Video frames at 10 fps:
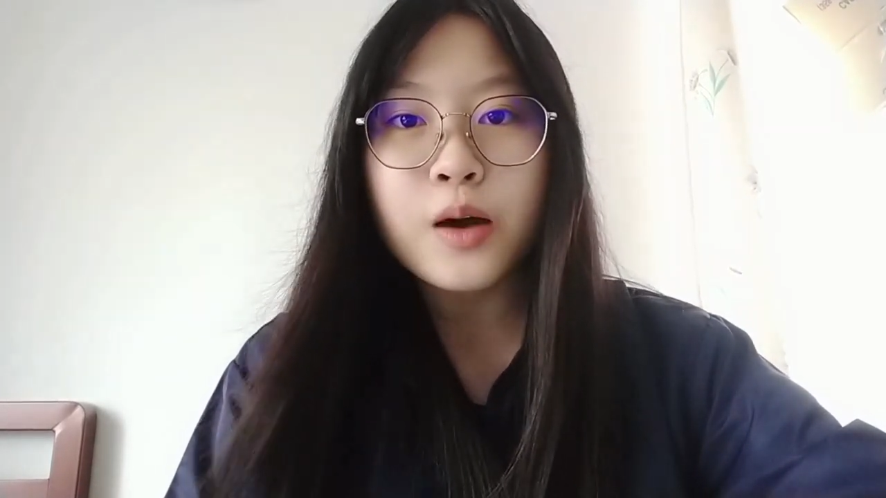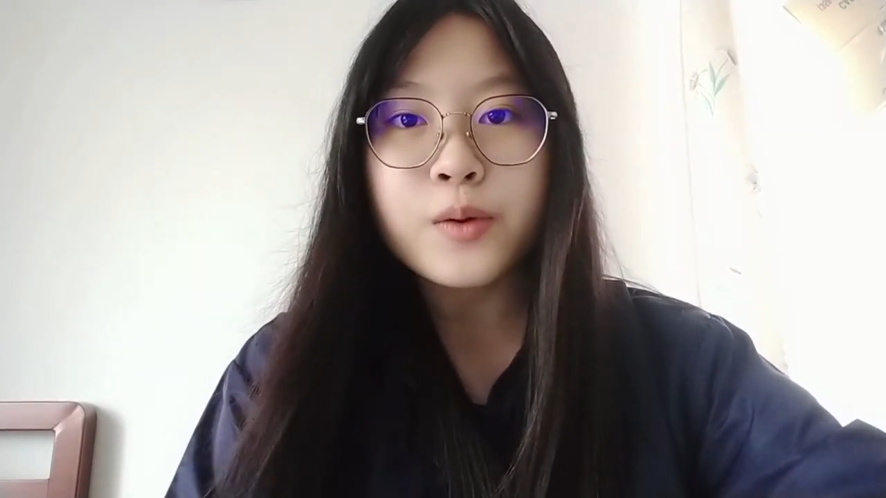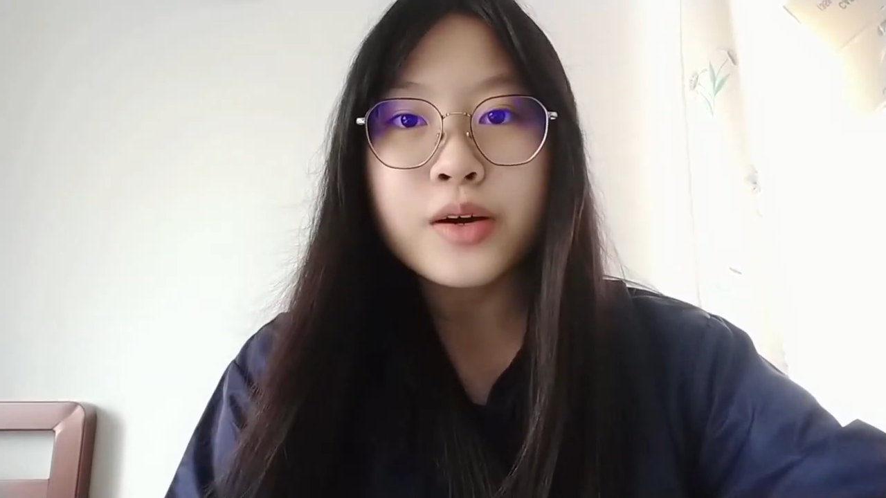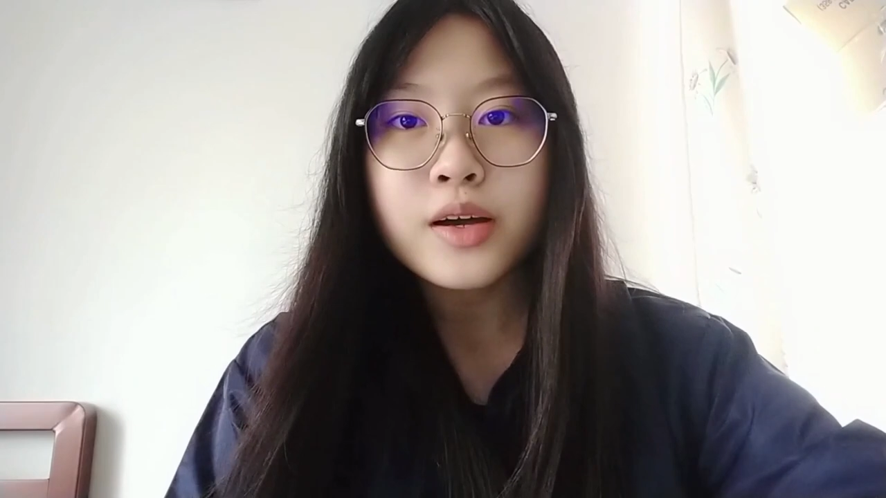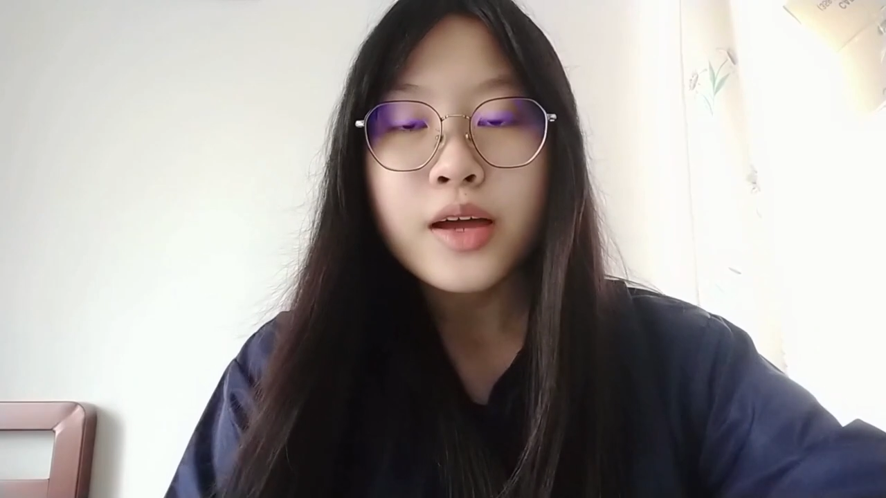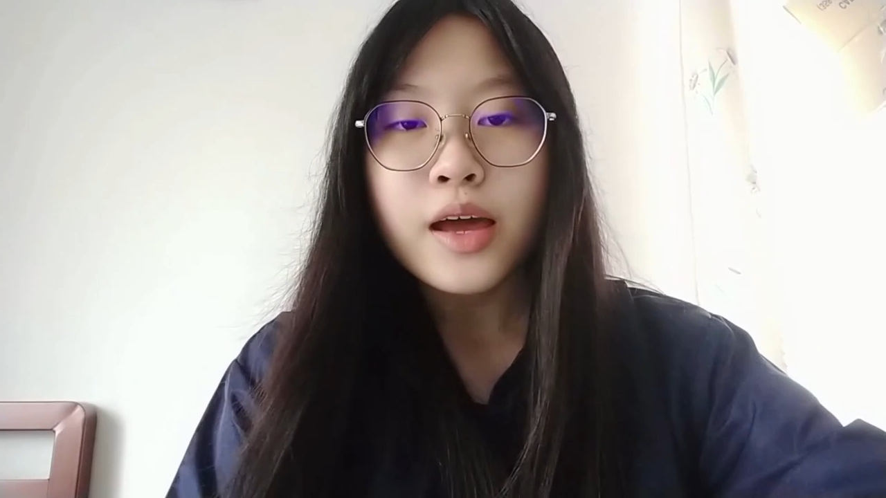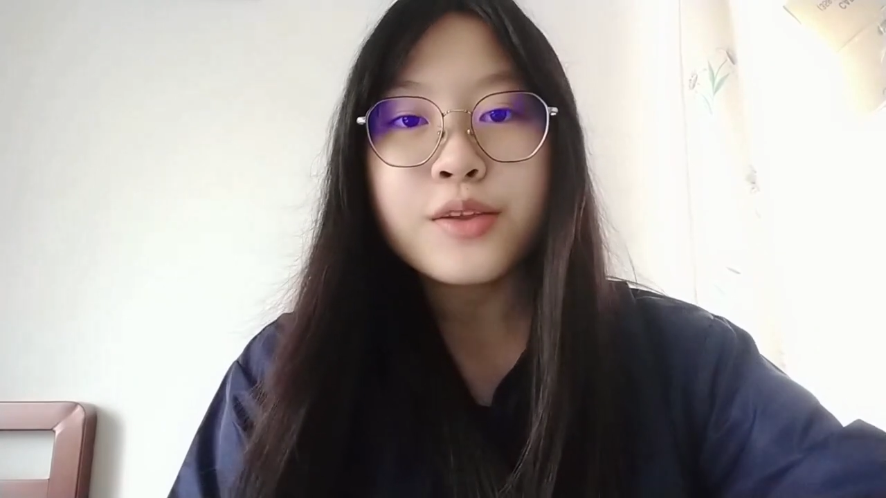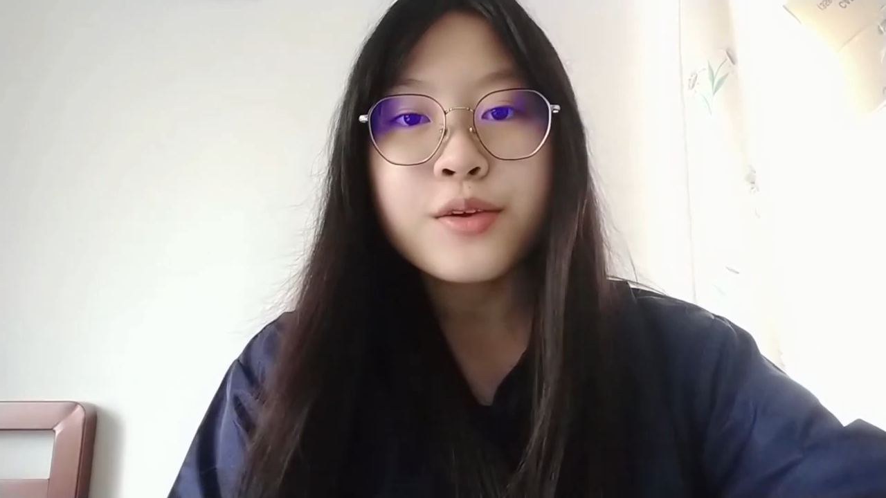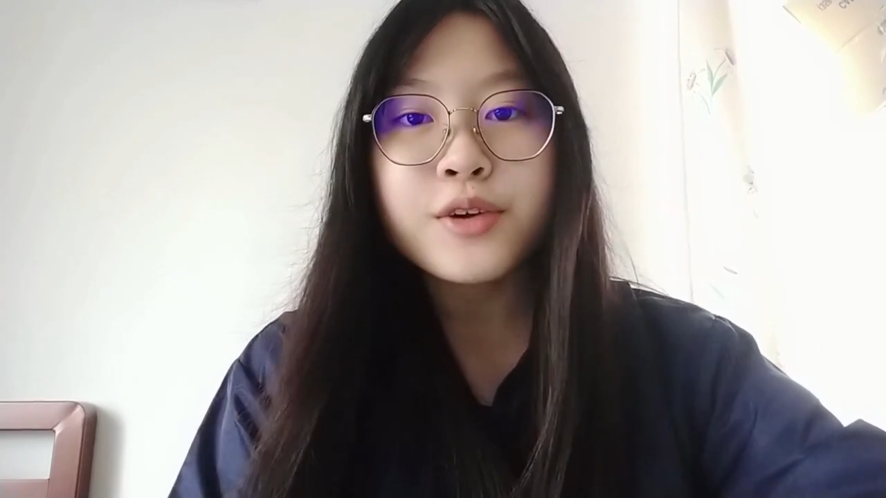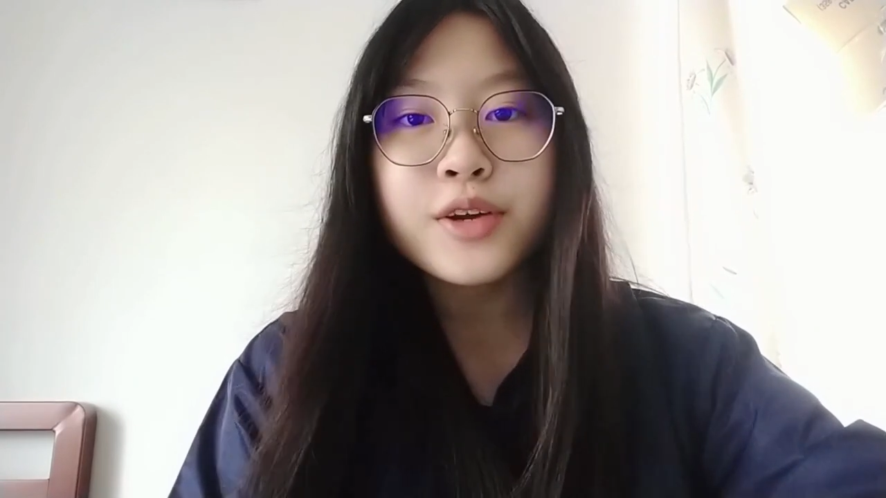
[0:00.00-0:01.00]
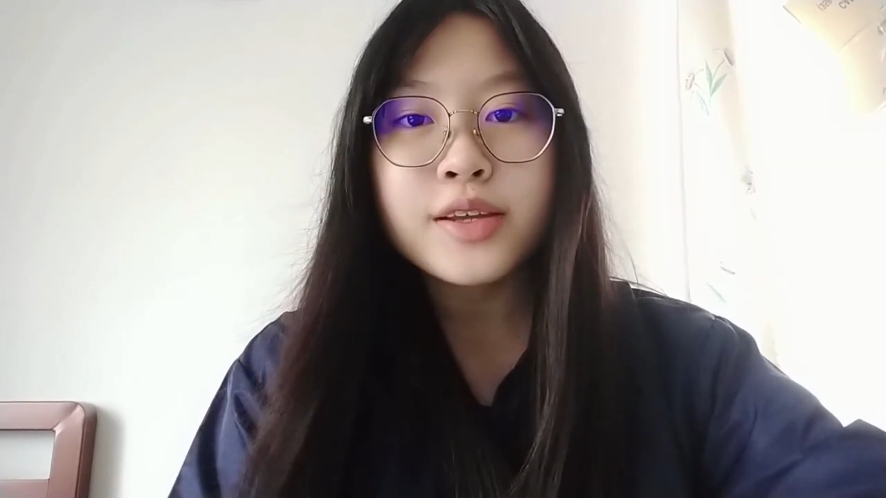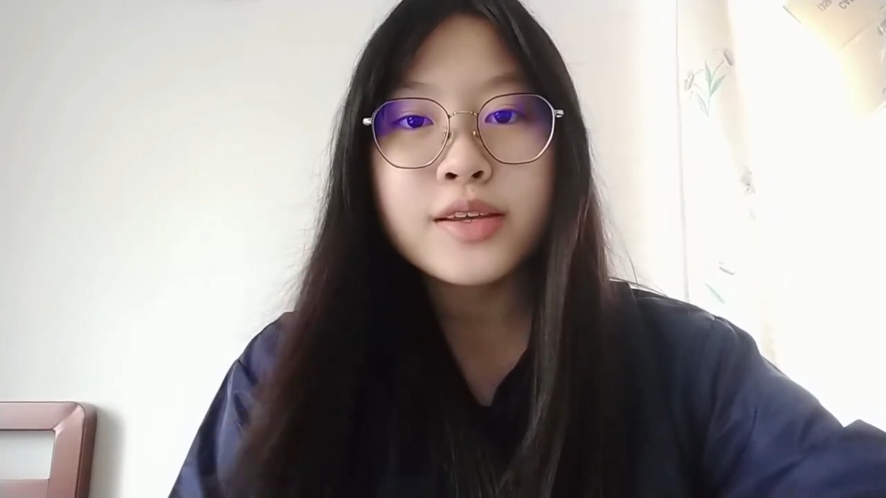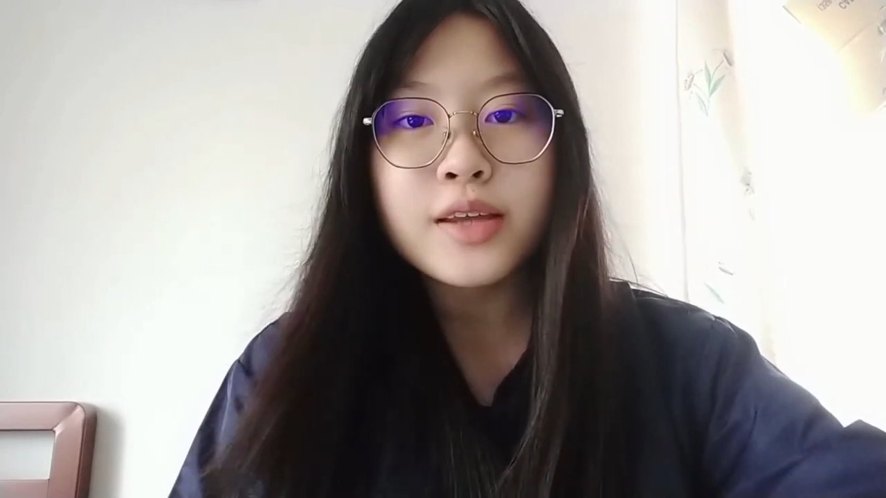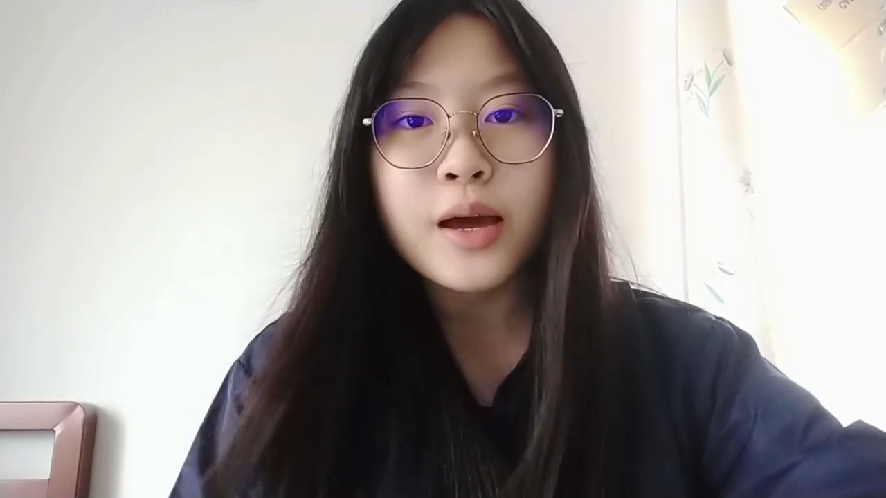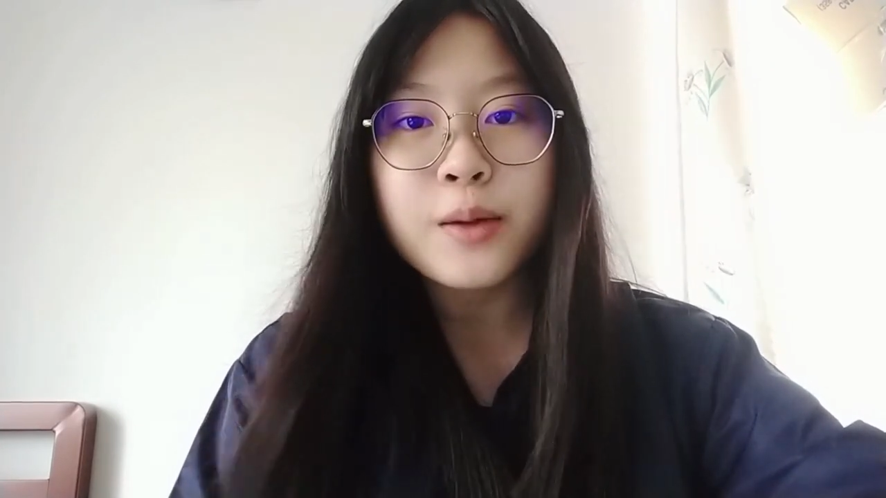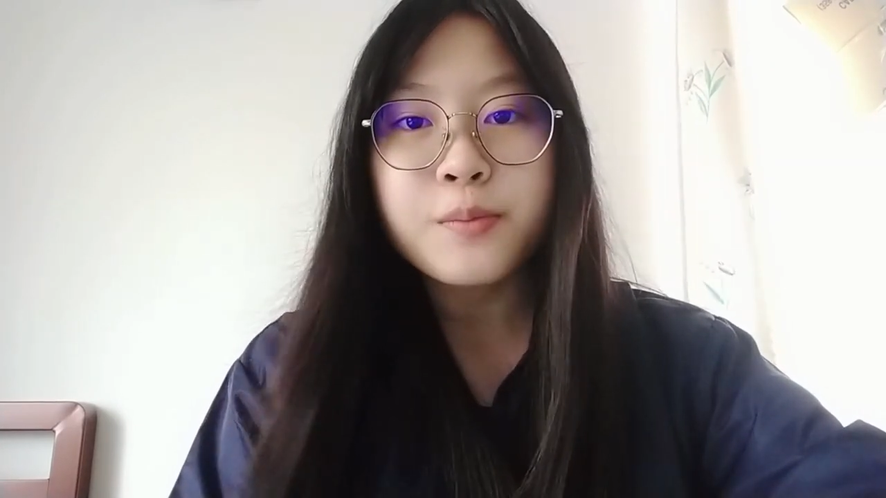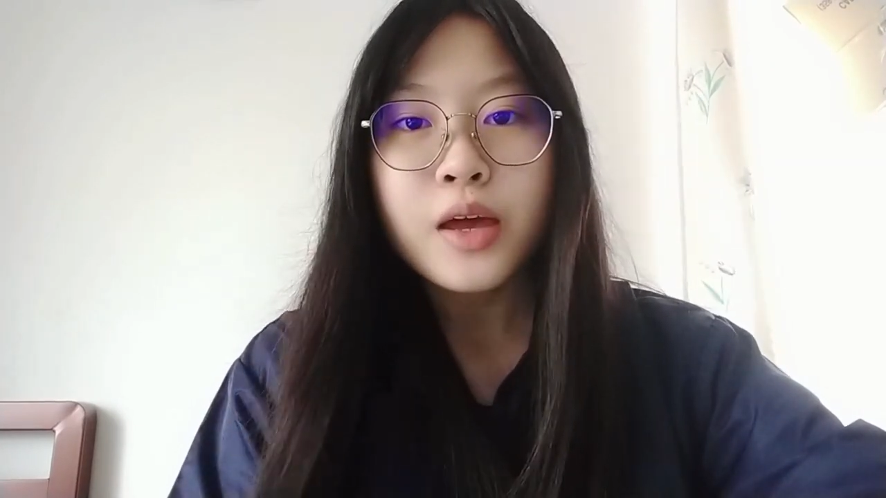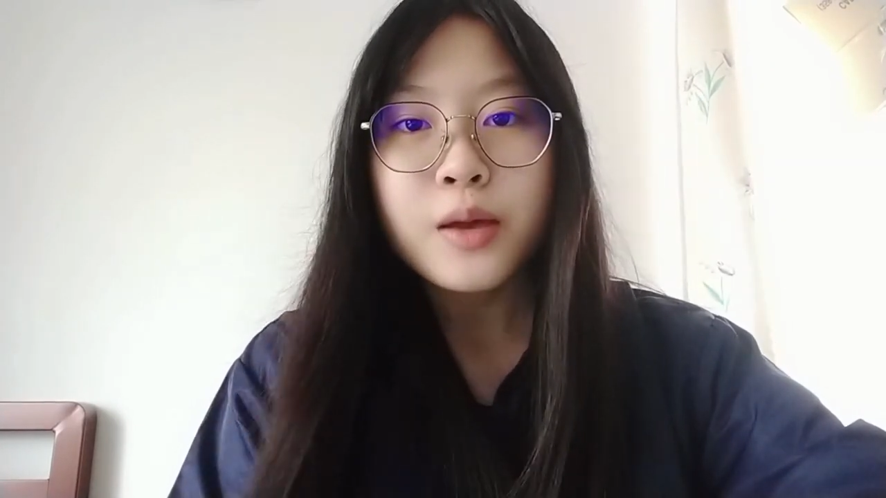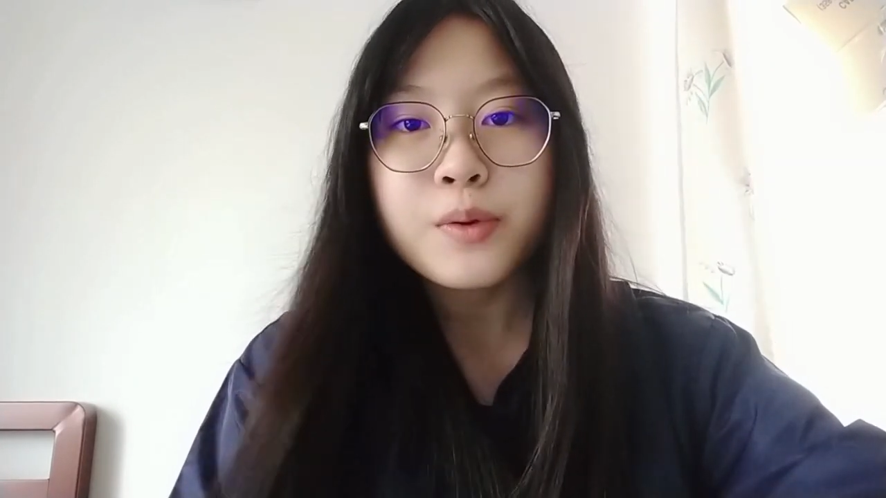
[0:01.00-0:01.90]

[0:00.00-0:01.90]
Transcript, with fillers: hours, and during this time,